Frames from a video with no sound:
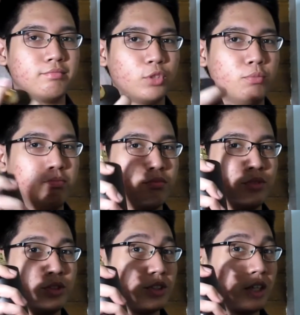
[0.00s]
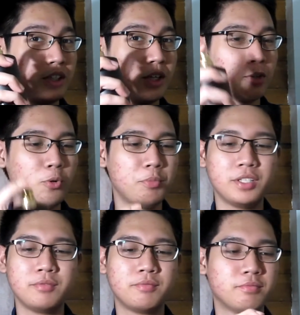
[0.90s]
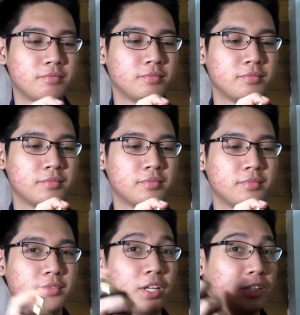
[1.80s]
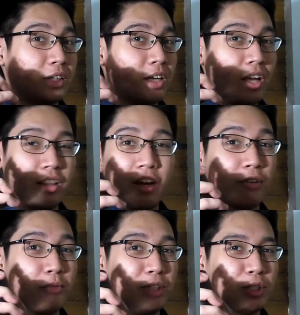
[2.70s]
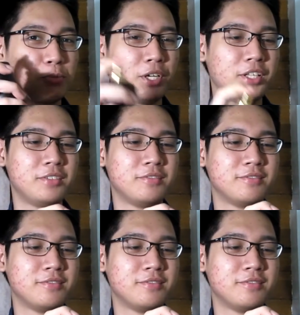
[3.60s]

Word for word: Oh, it's not yet open. Not yet, had never been sprayed.